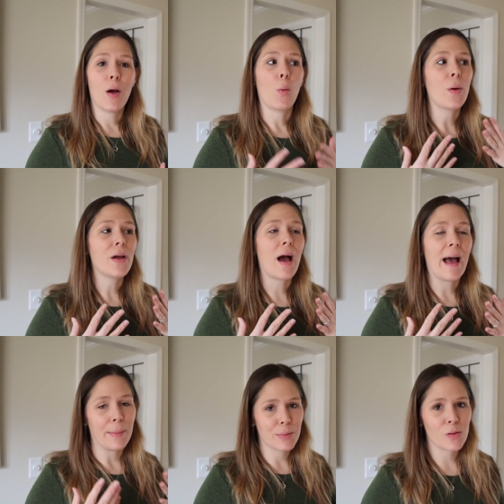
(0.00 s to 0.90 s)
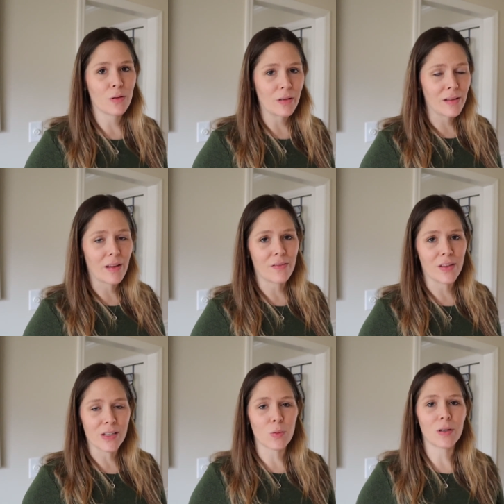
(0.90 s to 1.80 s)
We absolutely love
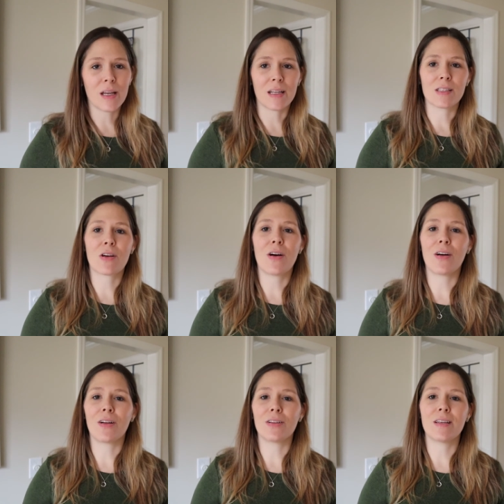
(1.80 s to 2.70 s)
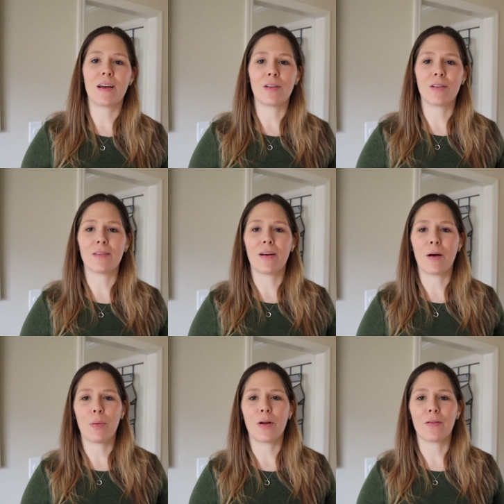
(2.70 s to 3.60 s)
this one. It's called, I'll,
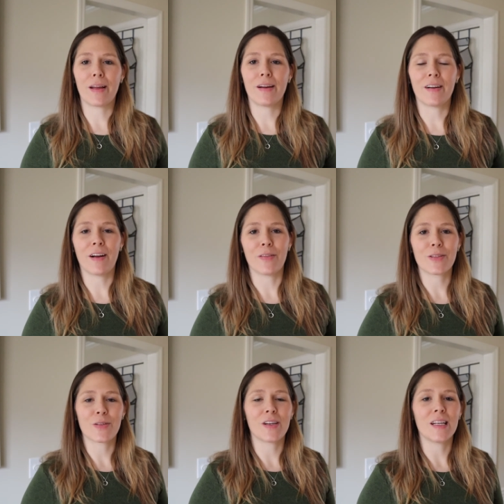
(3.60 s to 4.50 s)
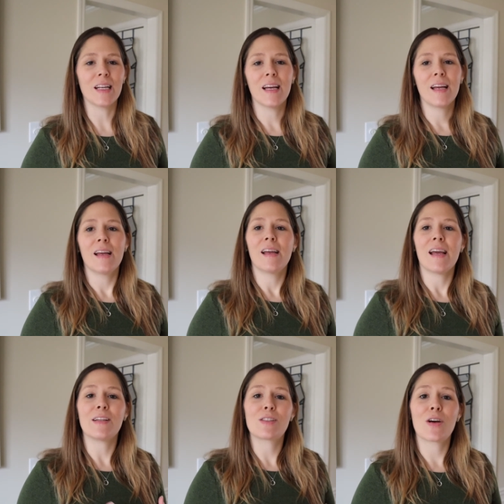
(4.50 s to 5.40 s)
I'll put it right here on the screen.
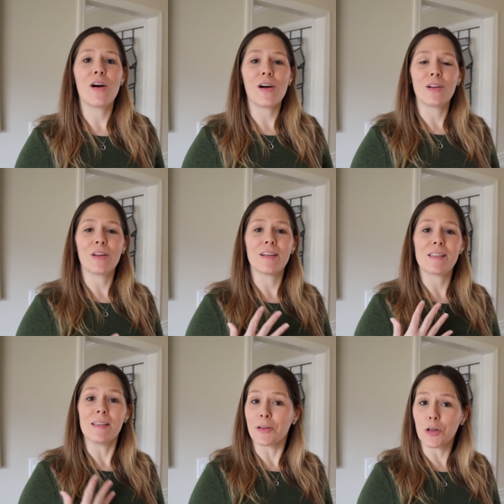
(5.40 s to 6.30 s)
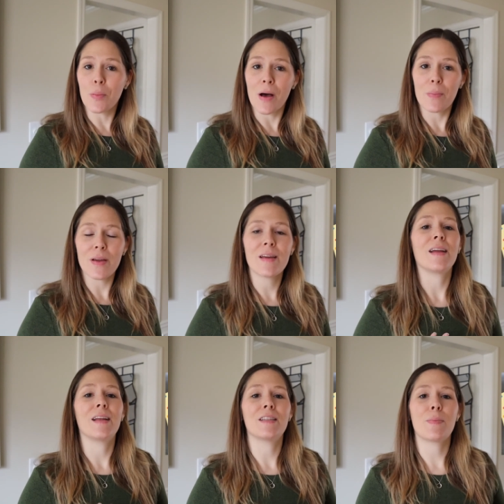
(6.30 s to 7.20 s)
It's called Snuggle Puppy
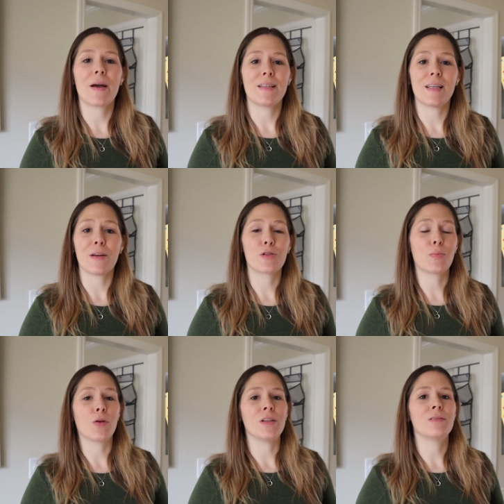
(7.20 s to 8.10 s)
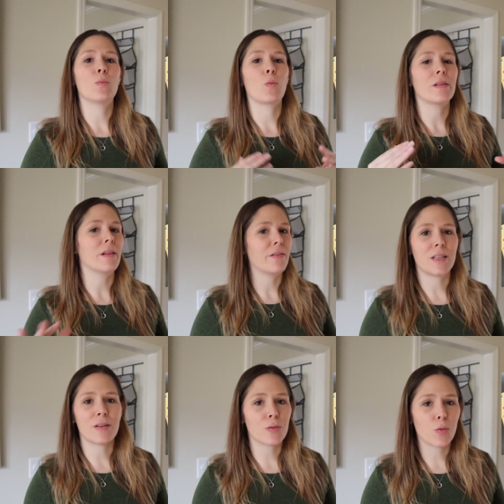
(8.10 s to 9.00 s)
and it's by Sandra Boynton. We love
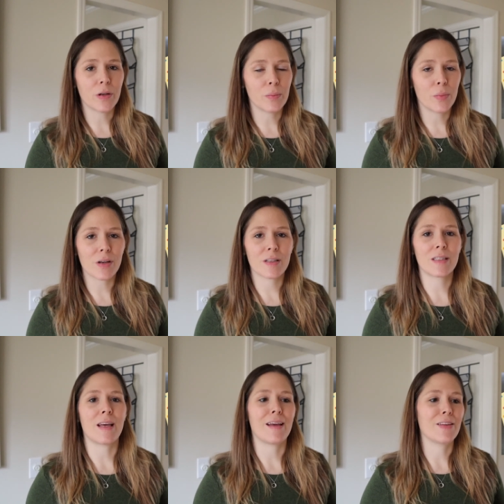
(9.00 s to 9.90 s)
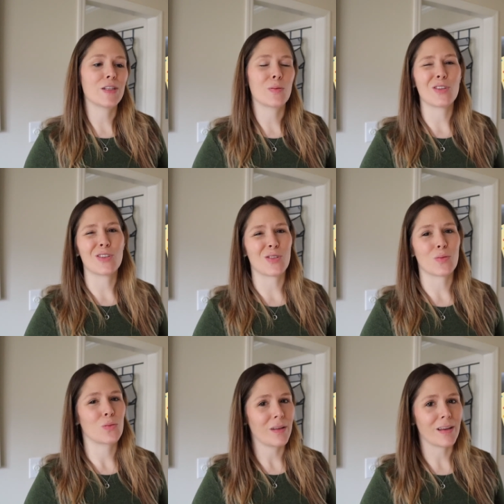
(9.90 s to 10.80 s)
Sandra Boynton books and this one's
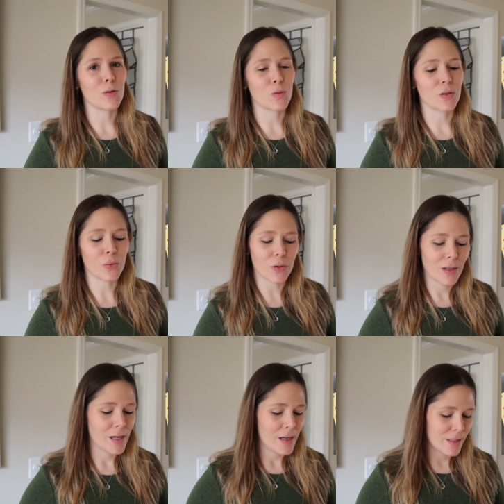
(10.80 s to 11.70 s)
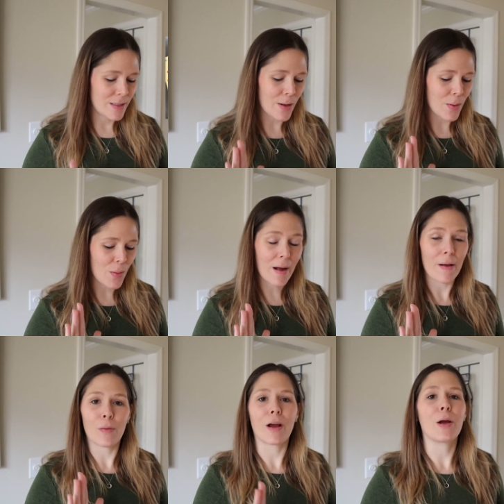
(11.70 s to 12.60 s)
just really adorable. So
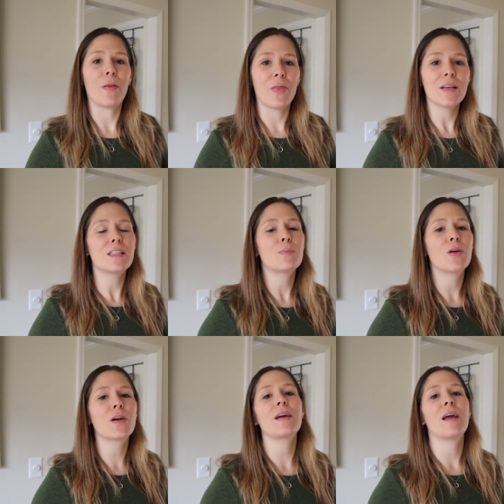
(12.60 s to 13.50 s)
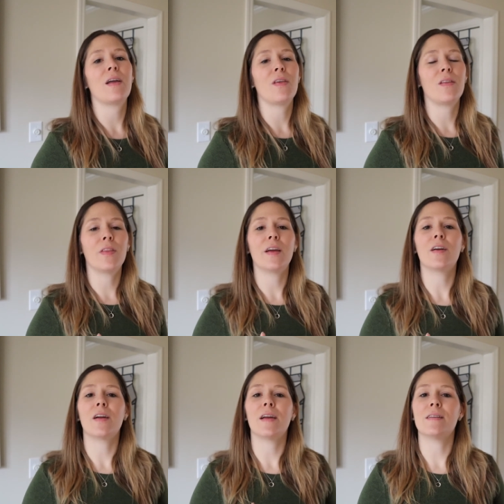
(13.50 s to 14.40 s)
I recommend this book and then
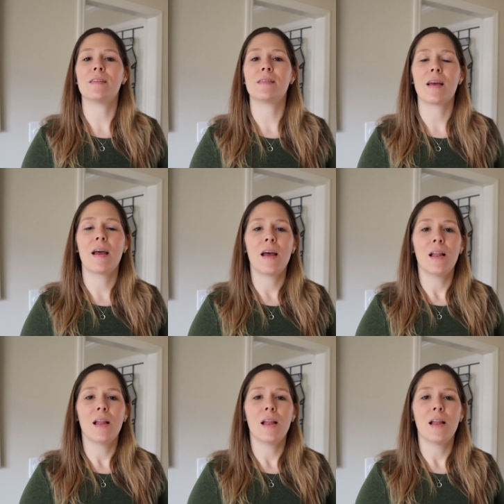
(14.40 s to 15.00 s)
there is